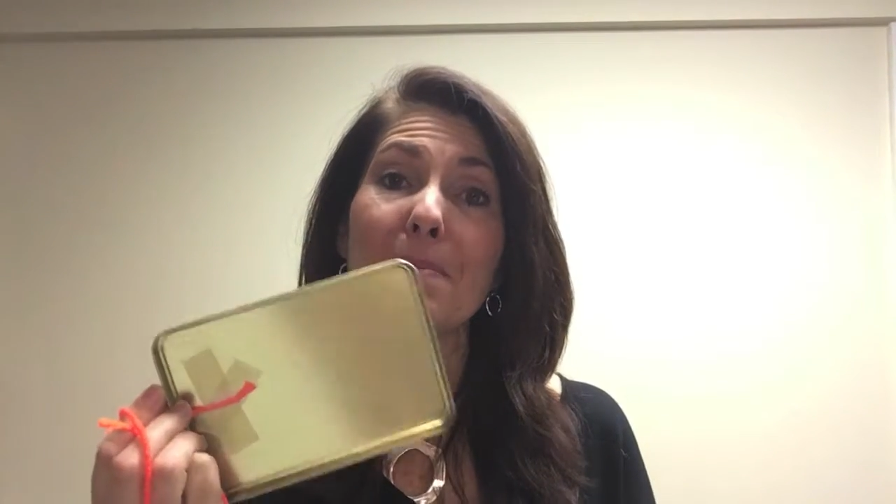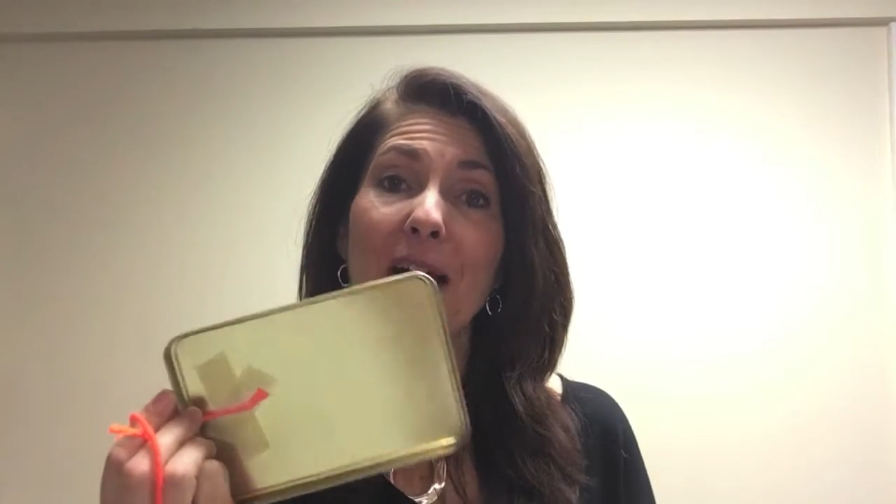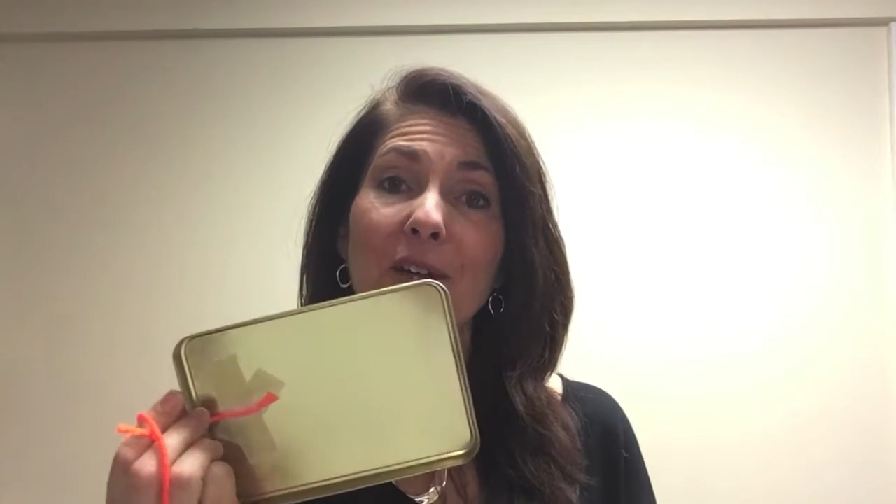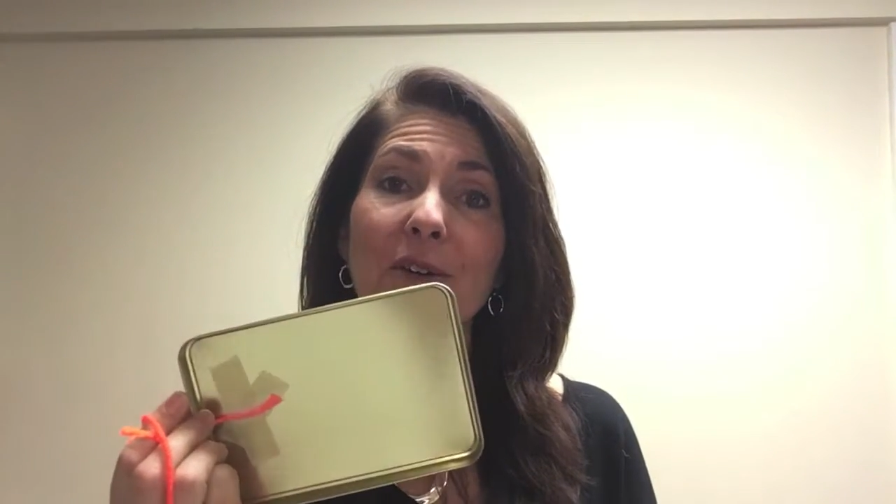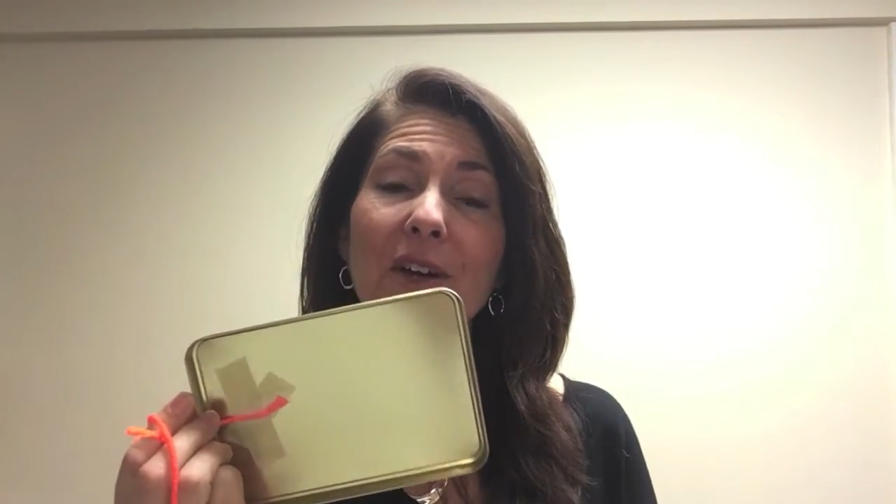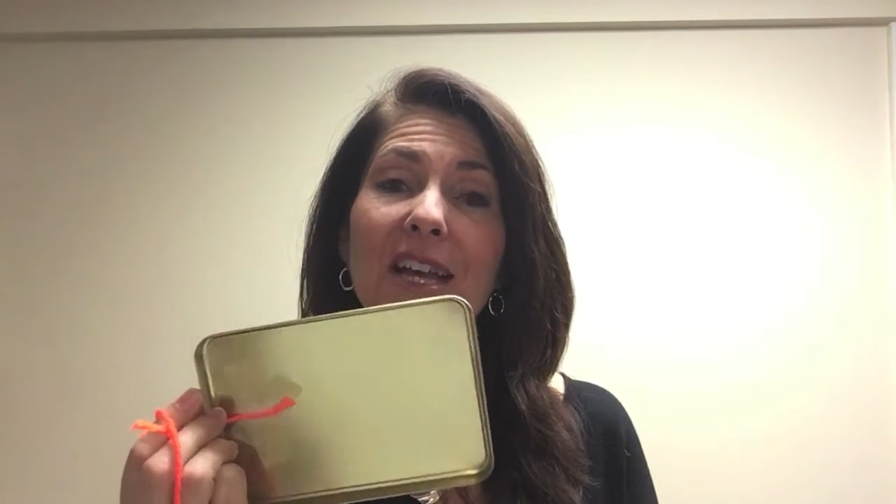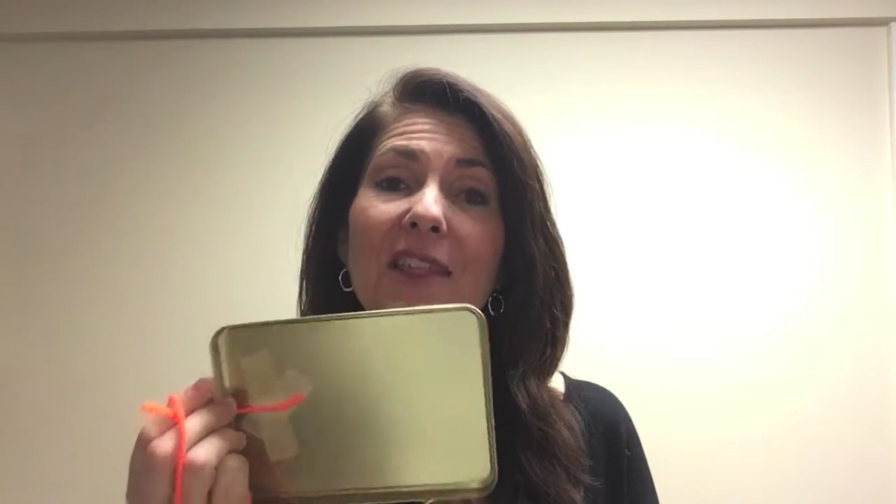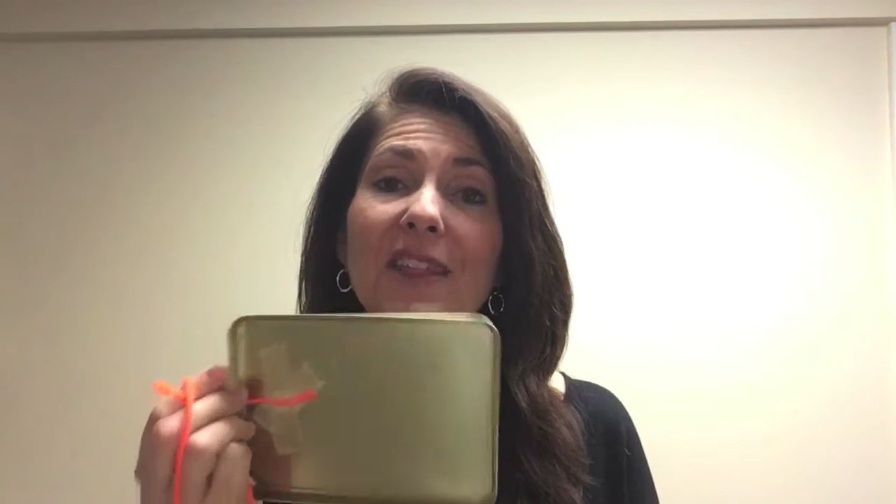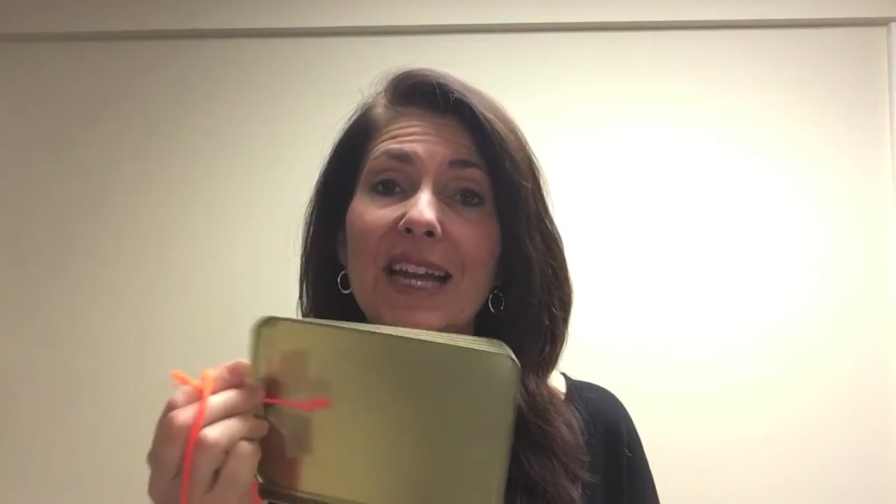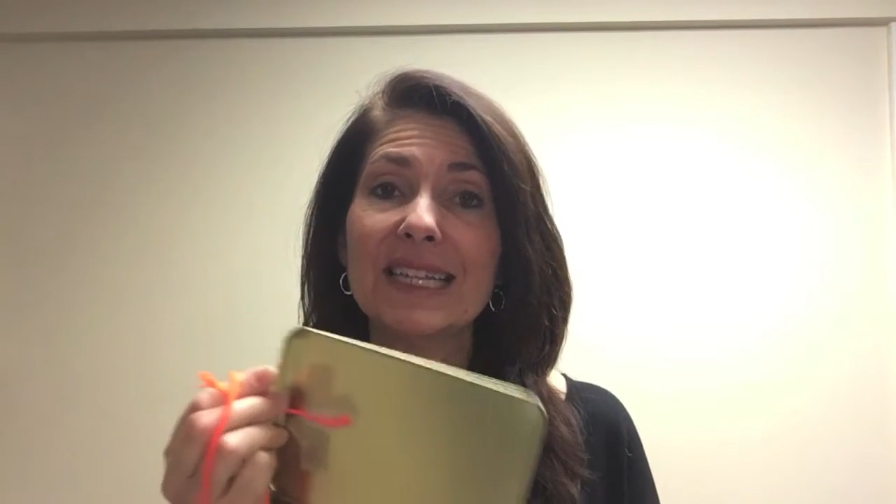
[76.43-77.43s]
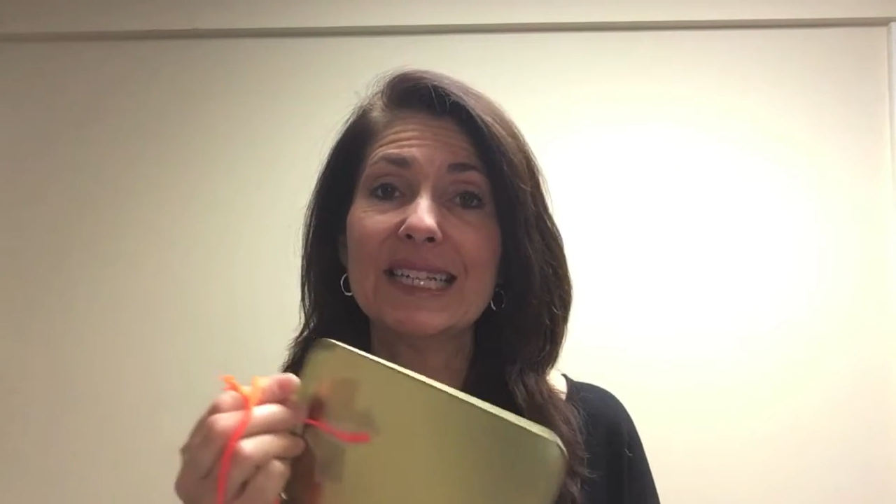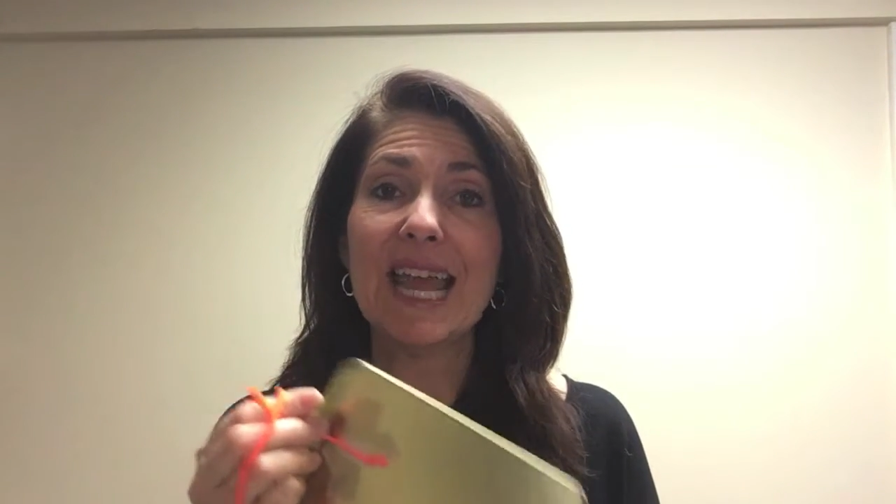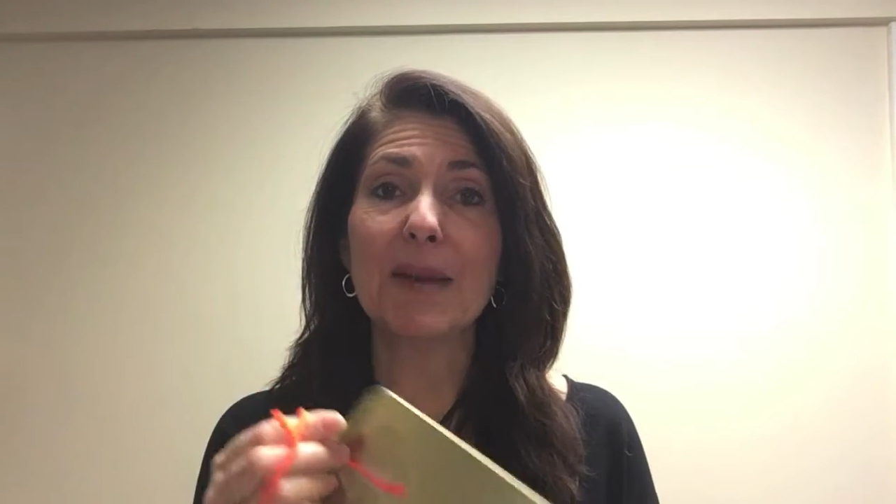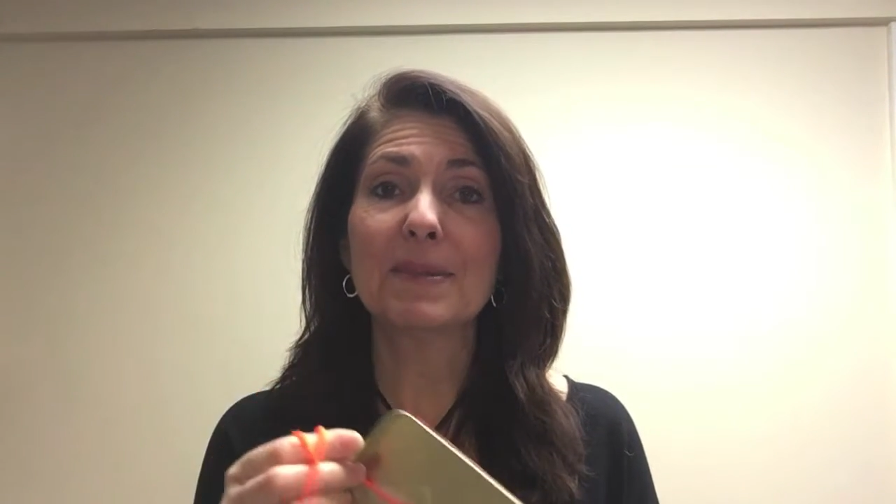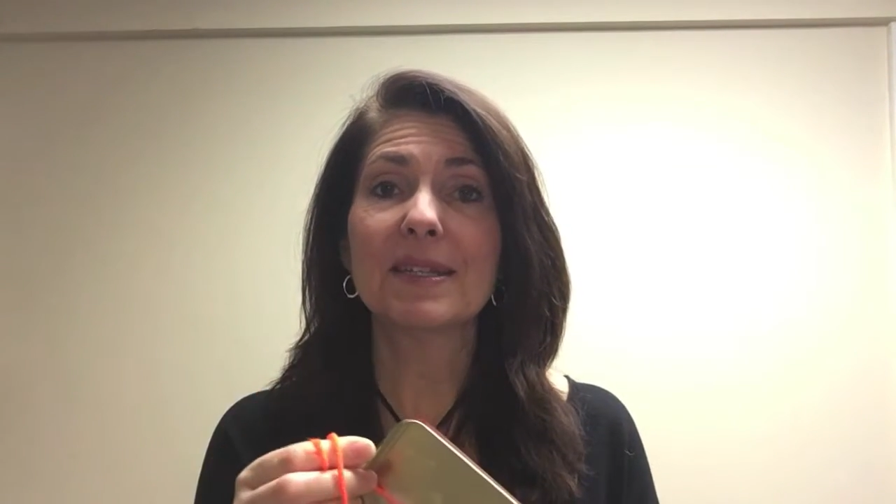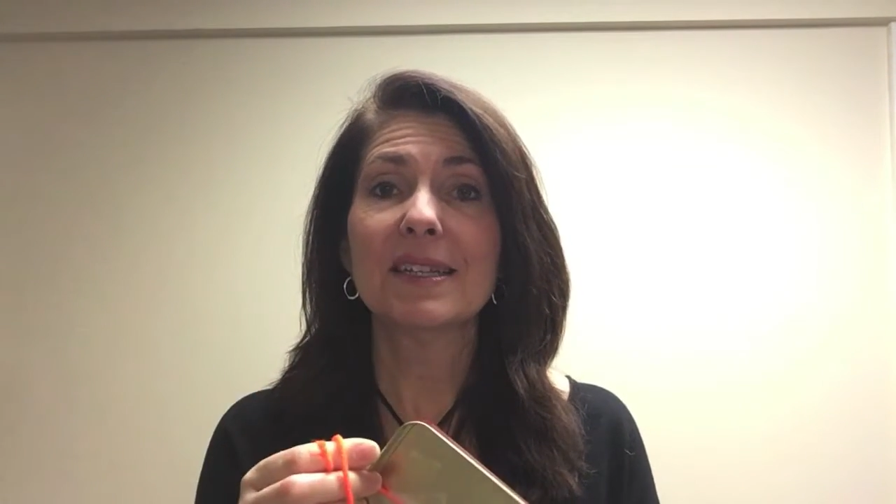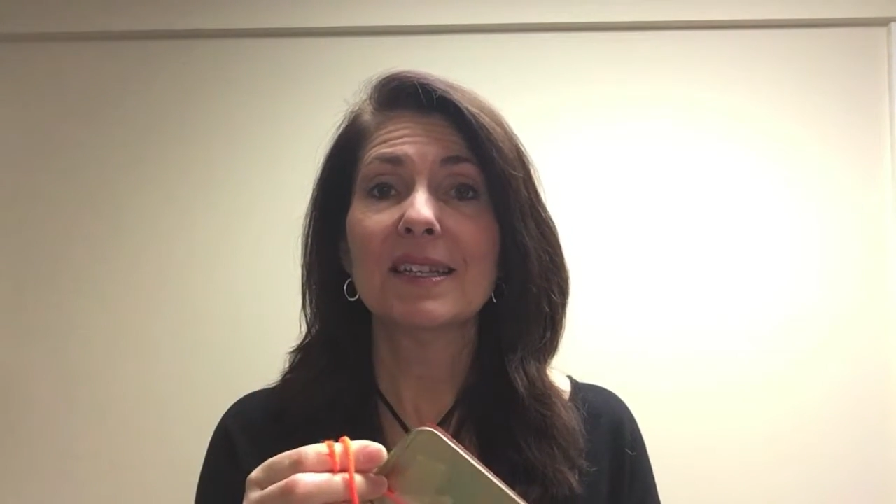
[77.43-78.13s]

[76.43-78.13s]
metal that I taped